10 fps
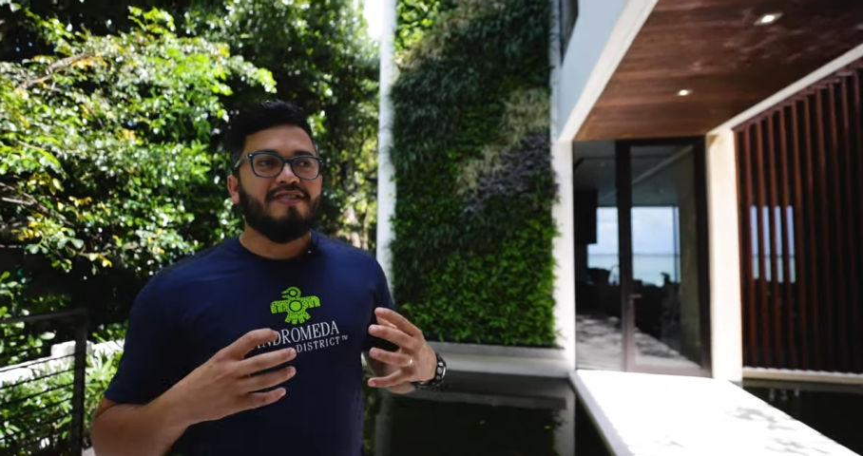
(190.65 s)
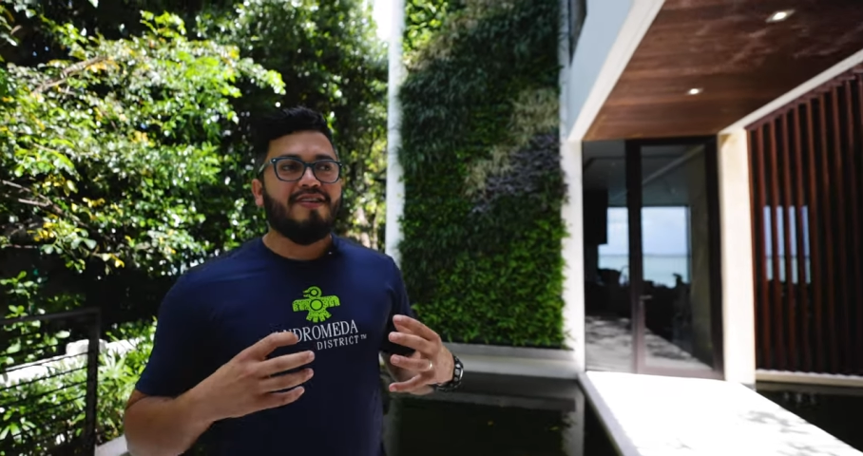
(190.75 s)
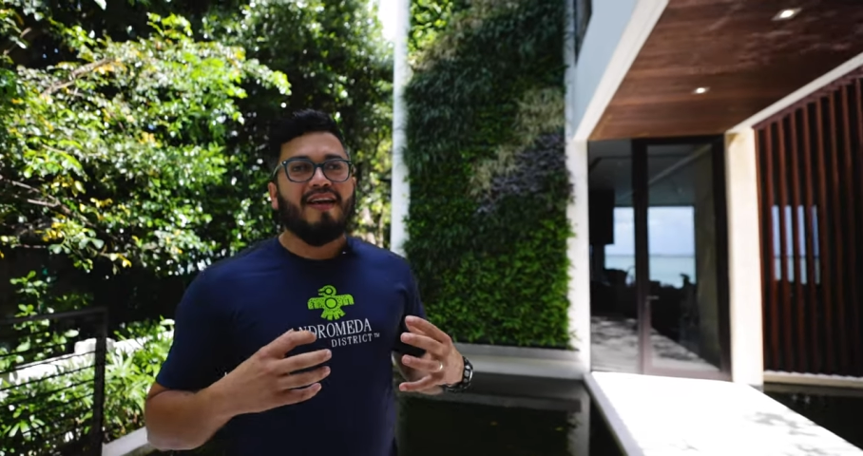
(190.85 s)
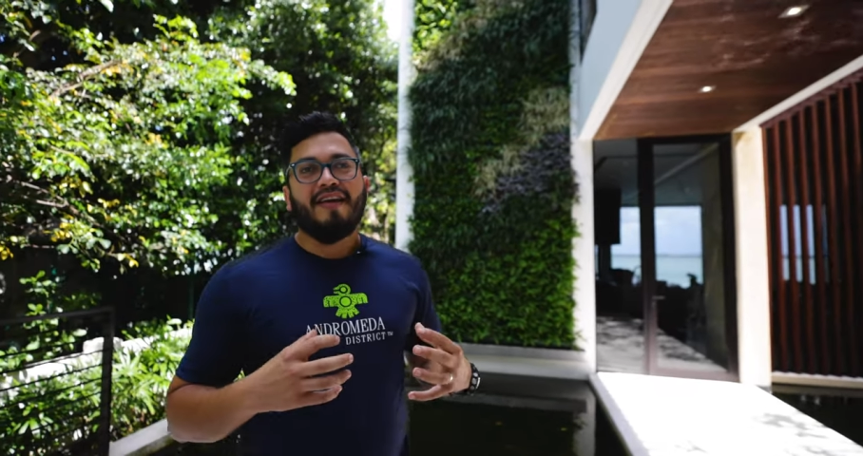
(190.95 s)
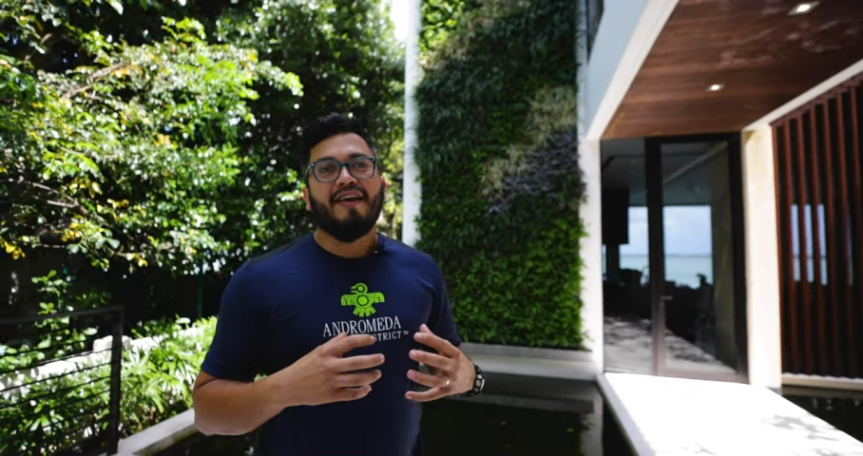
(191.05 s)

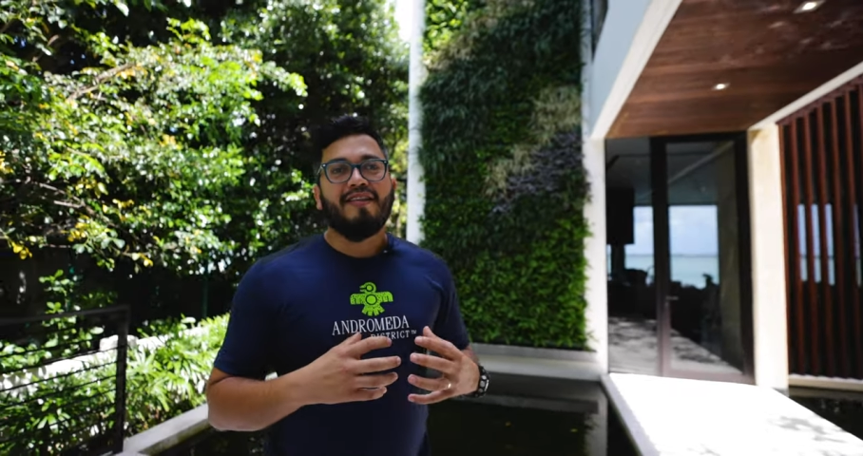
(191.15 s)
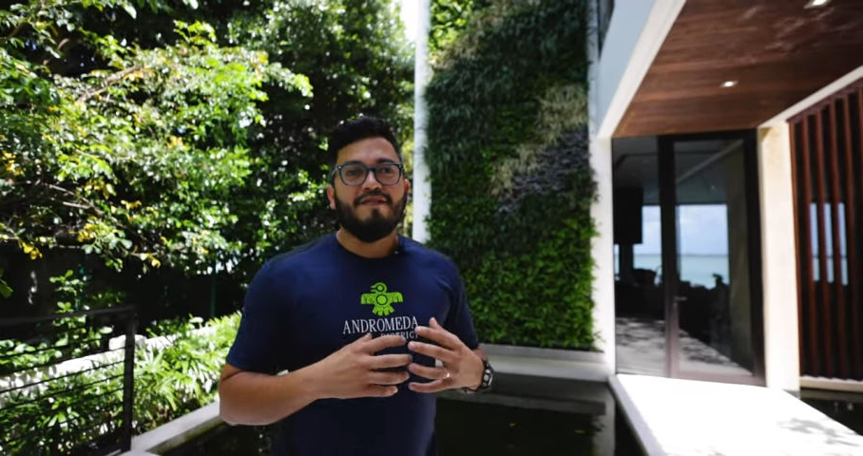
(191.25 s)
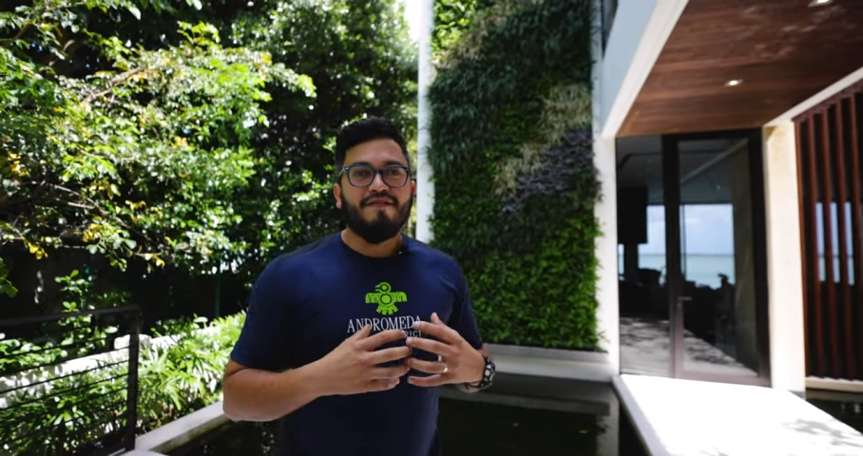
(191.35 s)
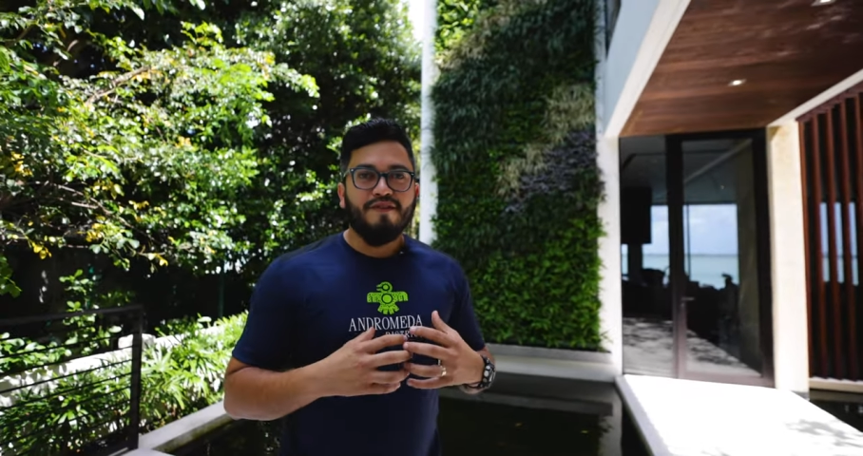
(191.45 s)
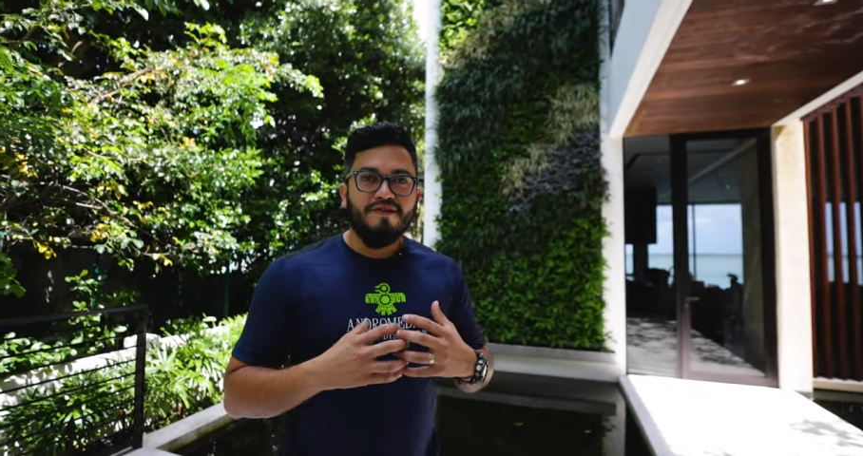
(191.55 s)
is like at
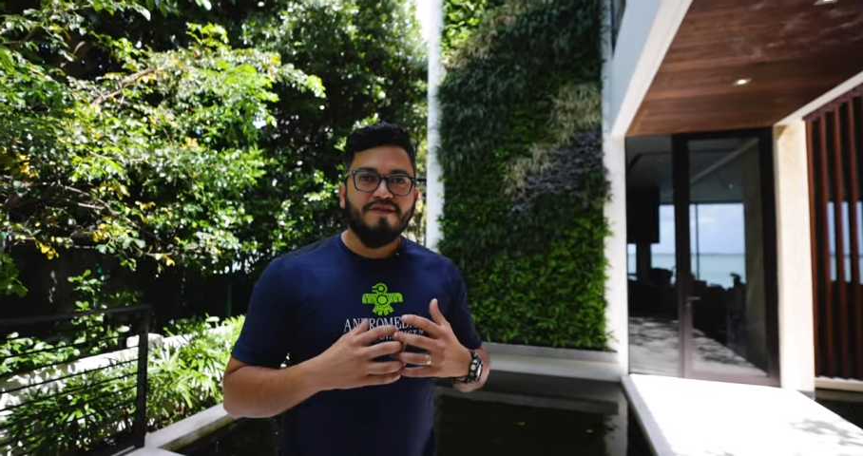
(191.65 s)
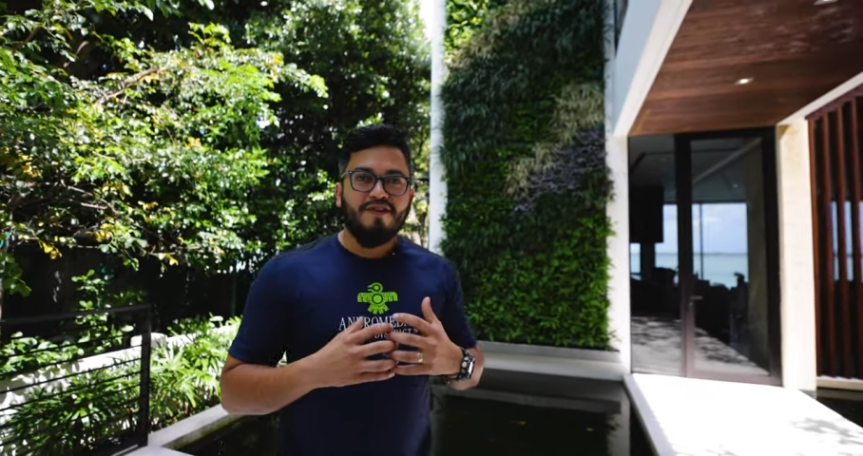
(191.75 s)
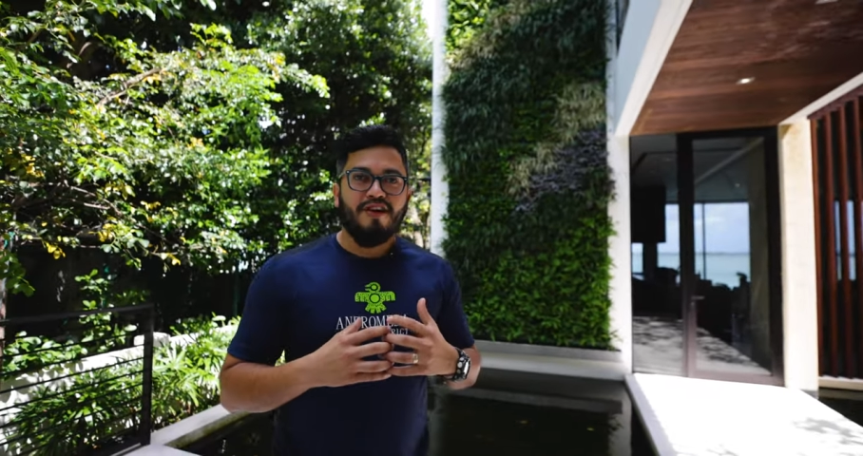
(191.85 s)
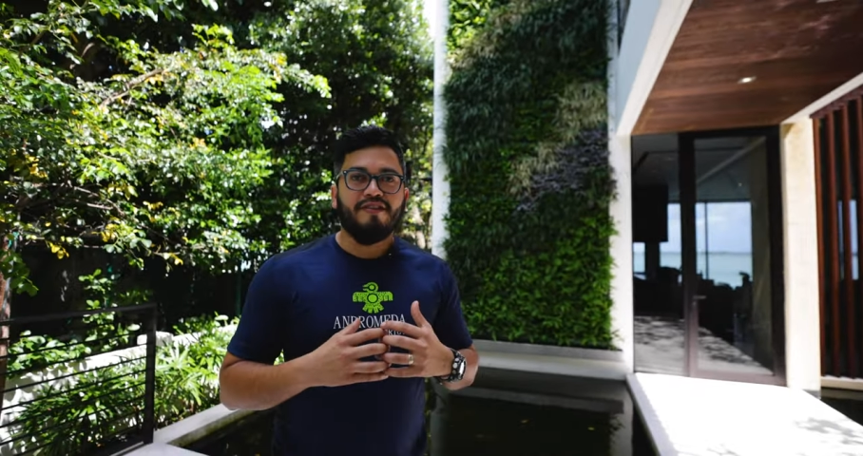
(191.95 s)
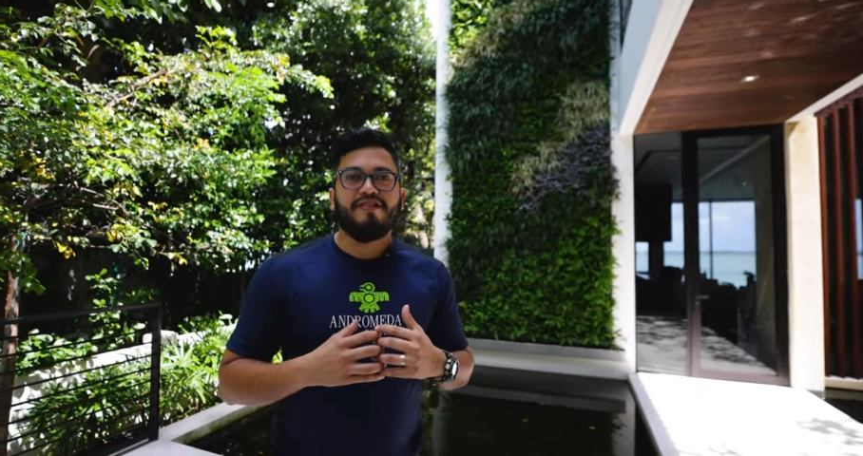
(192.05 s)
the
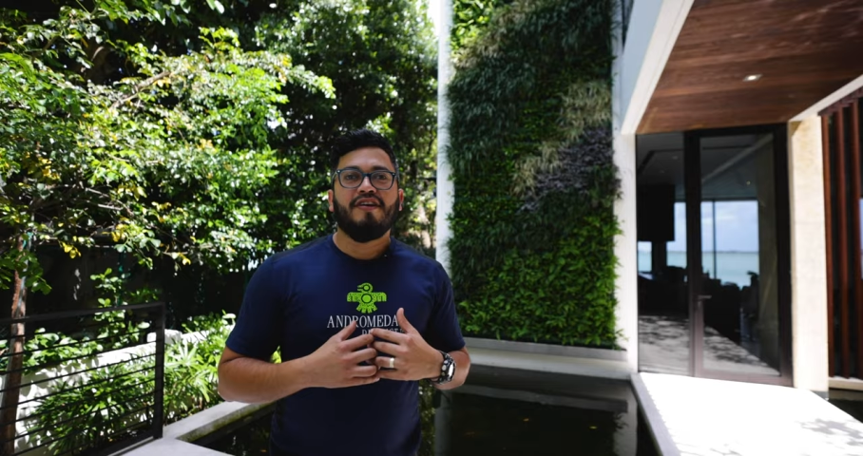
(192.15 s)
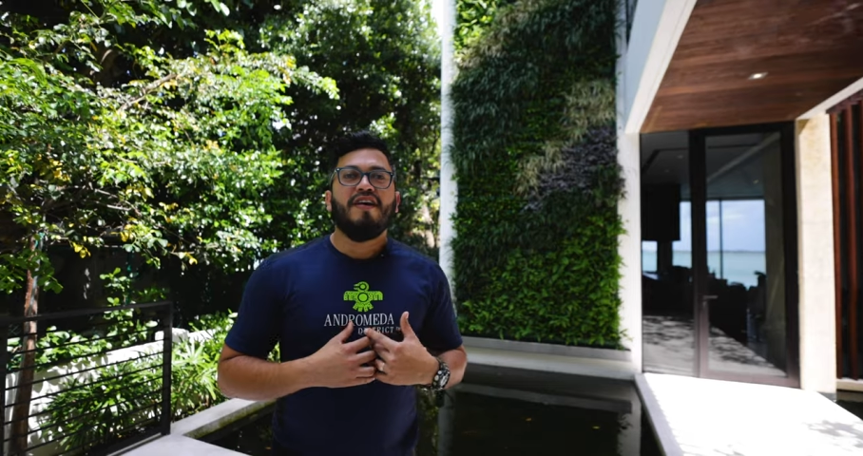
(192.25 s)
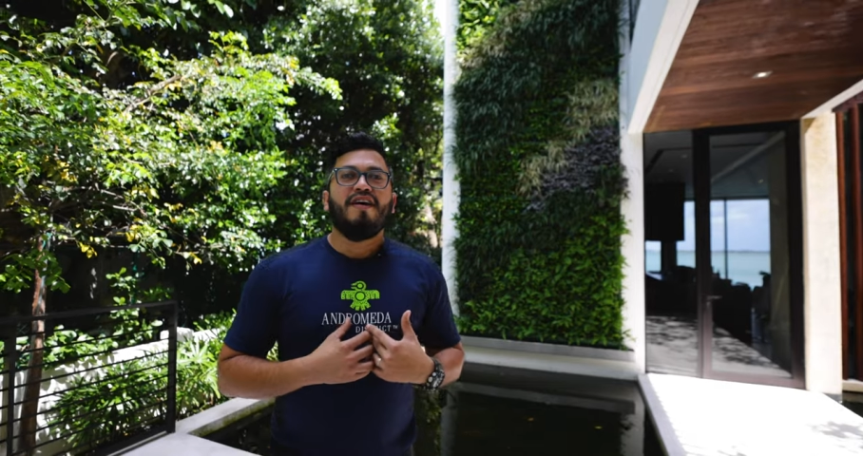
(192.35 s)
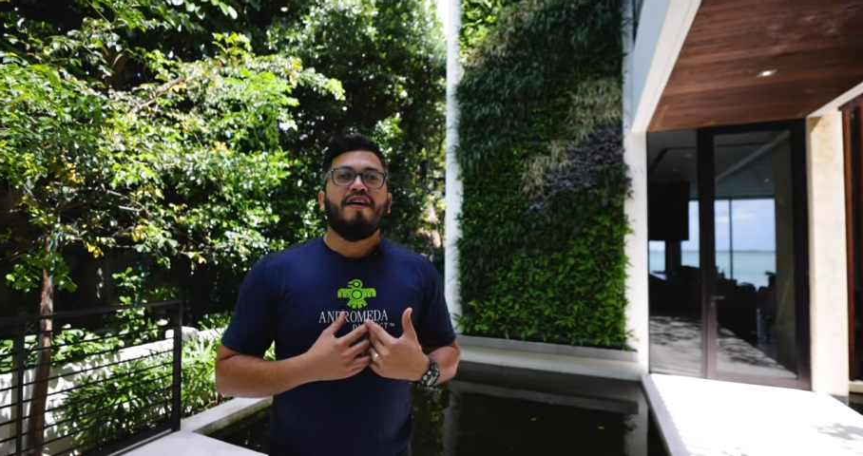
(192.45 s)
forefront